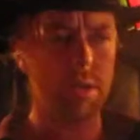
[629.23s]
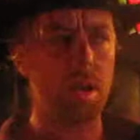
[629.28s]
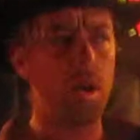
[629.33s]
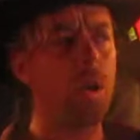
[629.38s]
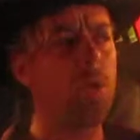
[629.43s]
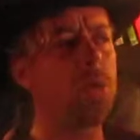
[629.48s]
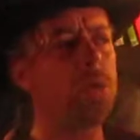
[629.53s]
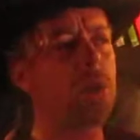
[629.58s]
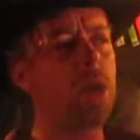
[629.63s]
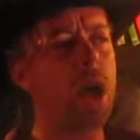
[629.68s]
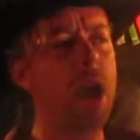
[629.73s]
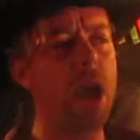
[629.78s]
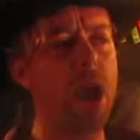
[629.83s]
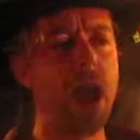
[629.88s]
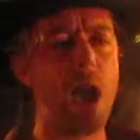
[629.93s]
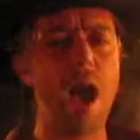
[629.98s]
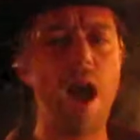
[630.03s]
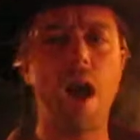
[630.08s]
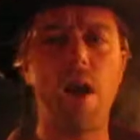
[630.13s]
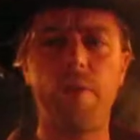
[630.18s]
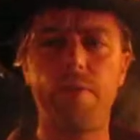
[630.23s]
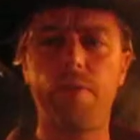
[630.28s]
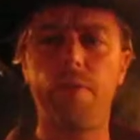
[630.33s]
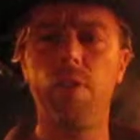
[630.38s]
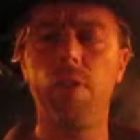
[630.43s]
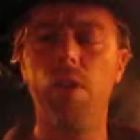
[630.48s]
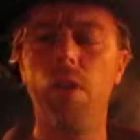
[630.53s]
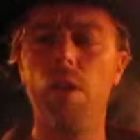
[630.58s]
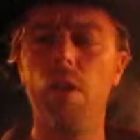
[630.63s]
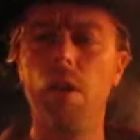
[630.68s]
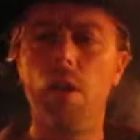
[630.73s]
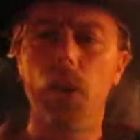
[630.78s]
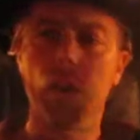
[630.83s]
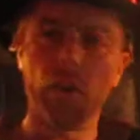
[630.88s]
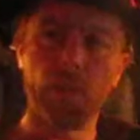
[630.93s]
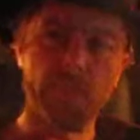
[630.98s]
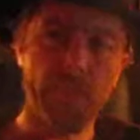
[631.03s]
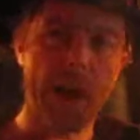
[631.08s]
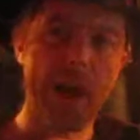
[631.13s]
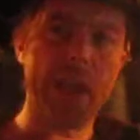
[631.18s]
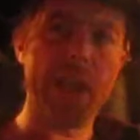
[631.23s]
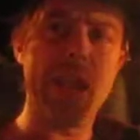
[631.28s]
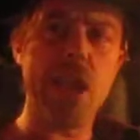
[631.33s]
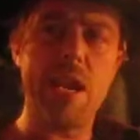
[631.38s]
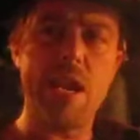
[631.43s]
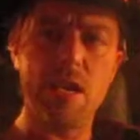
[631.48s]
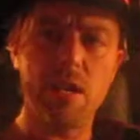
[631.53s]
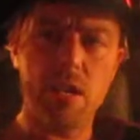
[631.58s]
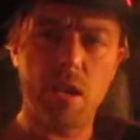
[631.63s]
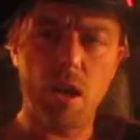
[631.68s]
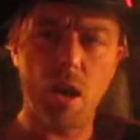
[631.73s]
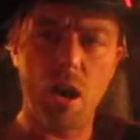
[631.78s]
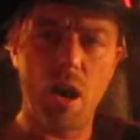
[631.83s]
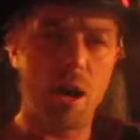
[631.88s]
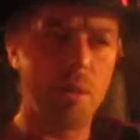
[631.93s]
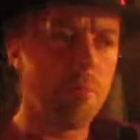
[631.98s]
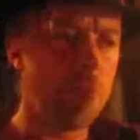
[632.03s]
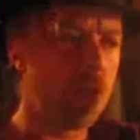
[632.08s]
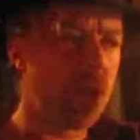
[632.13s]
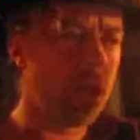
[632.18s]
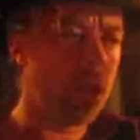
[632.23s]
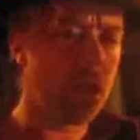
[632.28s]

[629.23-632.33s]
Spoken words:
almost half of my income